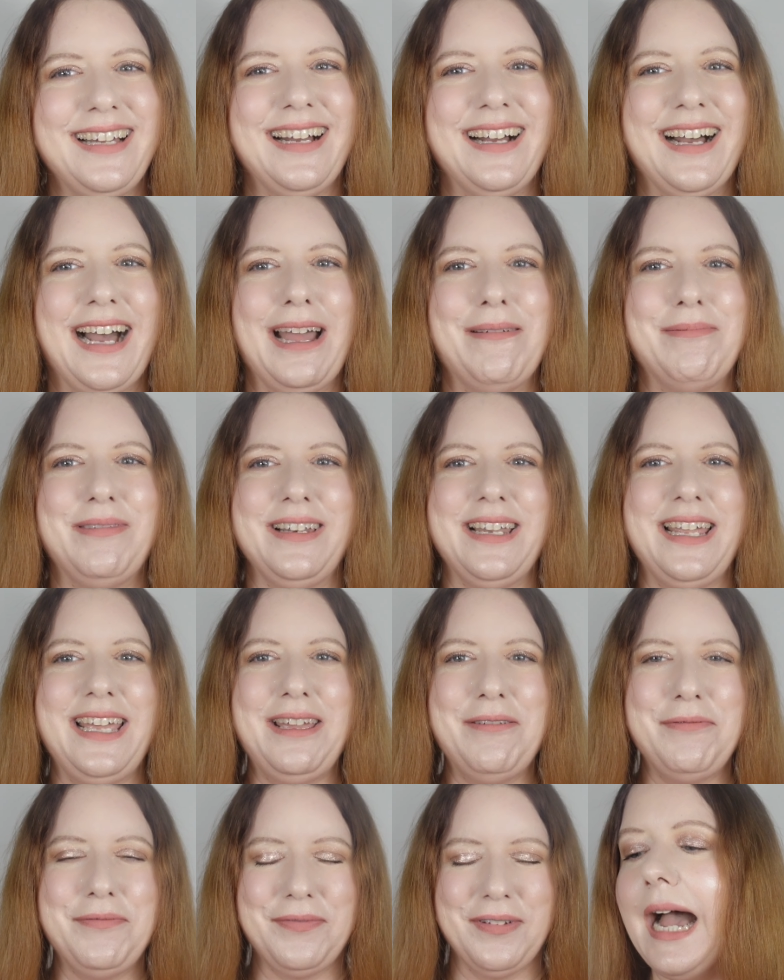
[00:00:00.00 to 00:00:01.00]
I
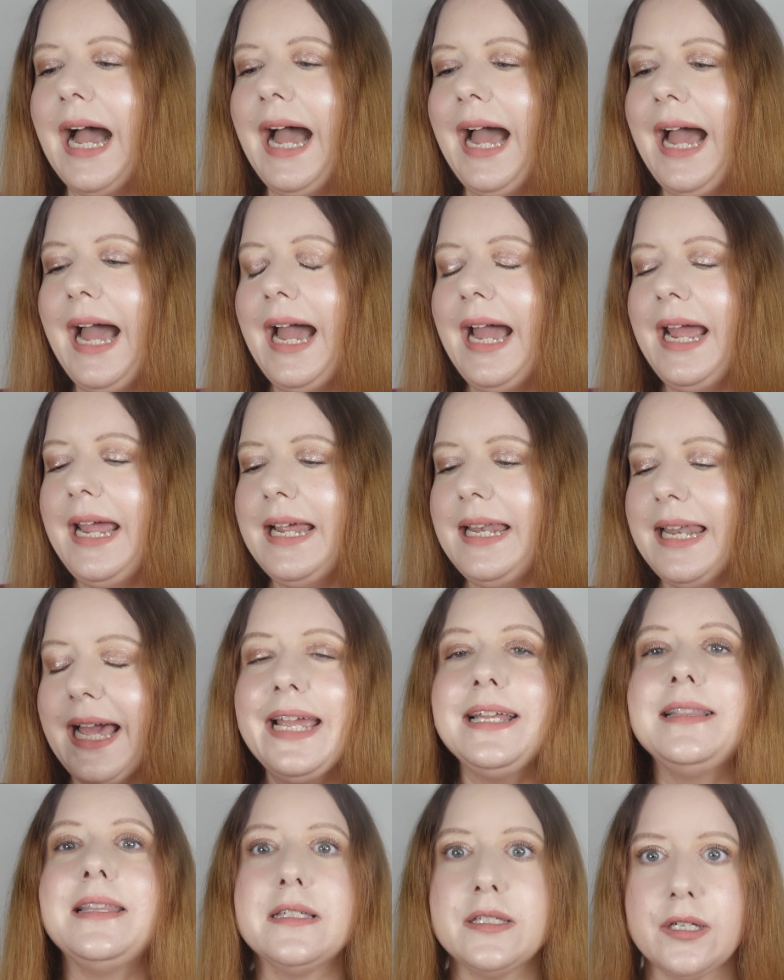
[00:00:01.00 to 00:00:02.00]
believe. I
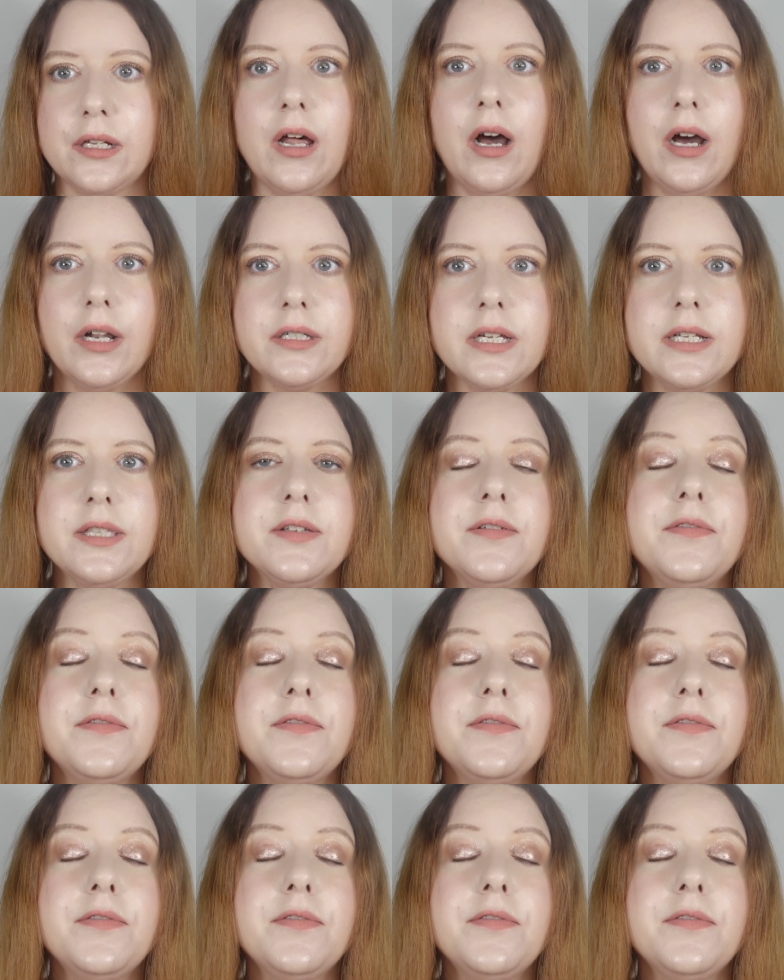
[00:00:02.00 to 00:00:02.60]
like this a lot. It's